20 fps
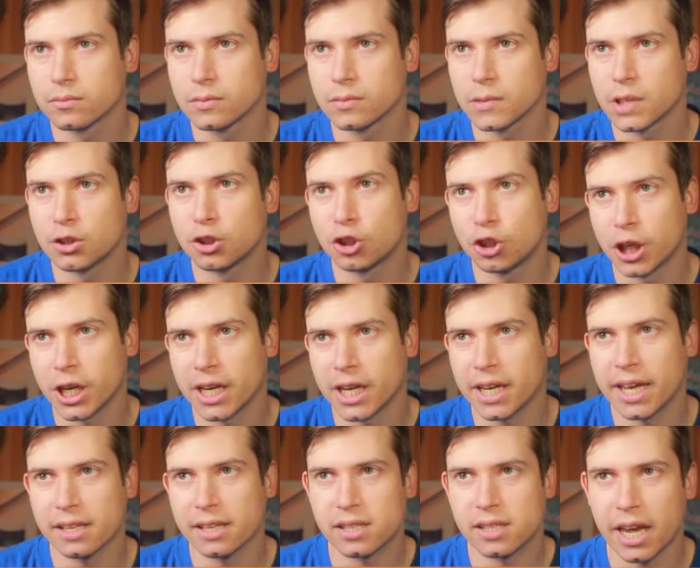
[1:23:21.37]
Chig
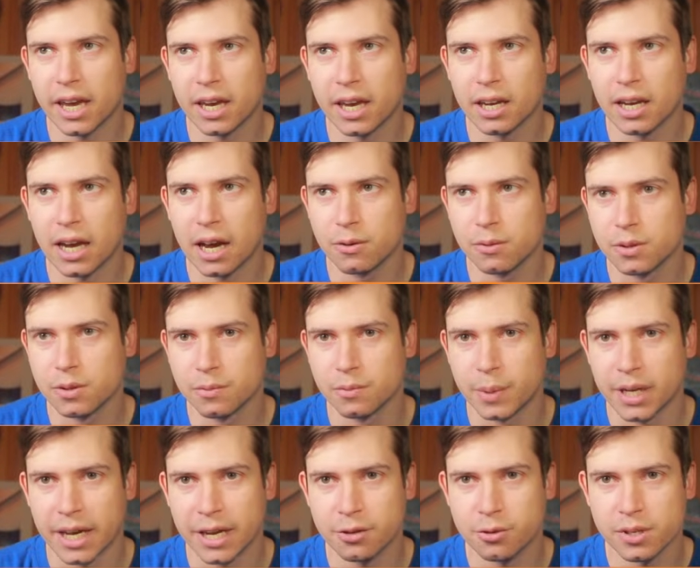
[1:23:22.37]
gets taken. I would have been
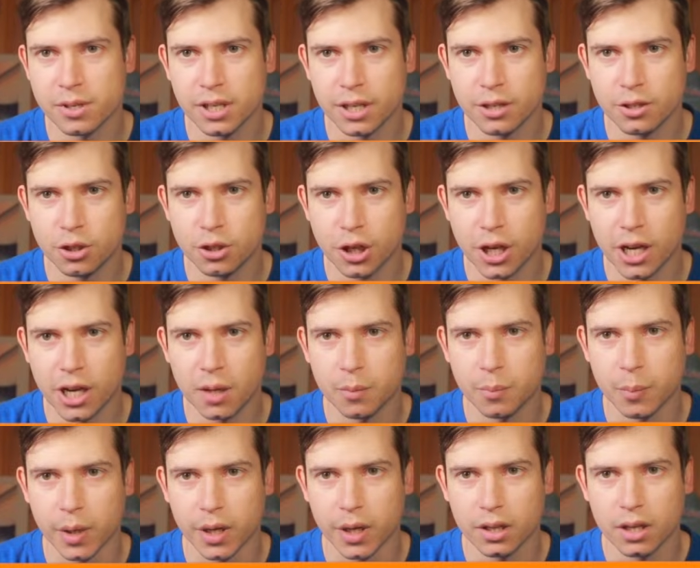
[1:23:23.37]
interested in Chig,
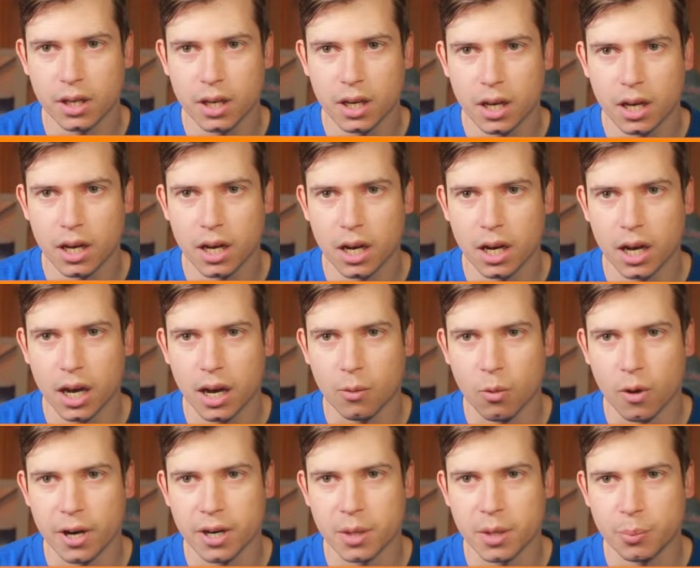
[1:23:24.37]
but
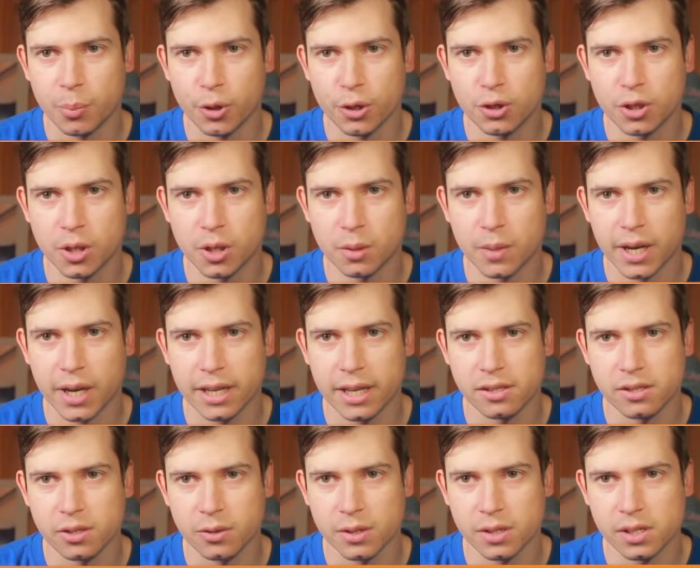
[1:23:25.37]
wanted to push him, and
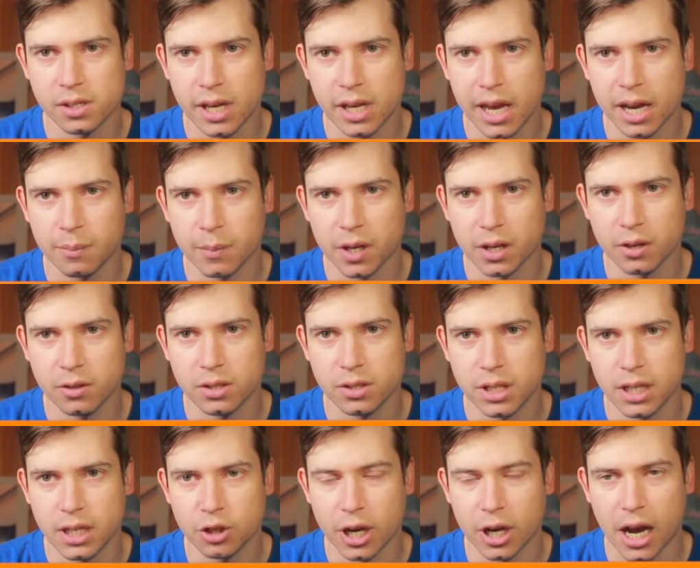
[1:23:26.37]
so instead I'm going to go
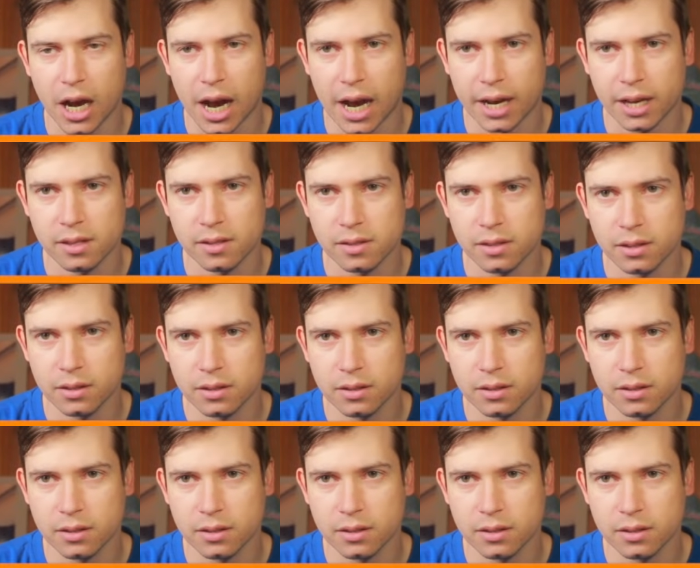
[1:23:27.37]
TJ Hawkinson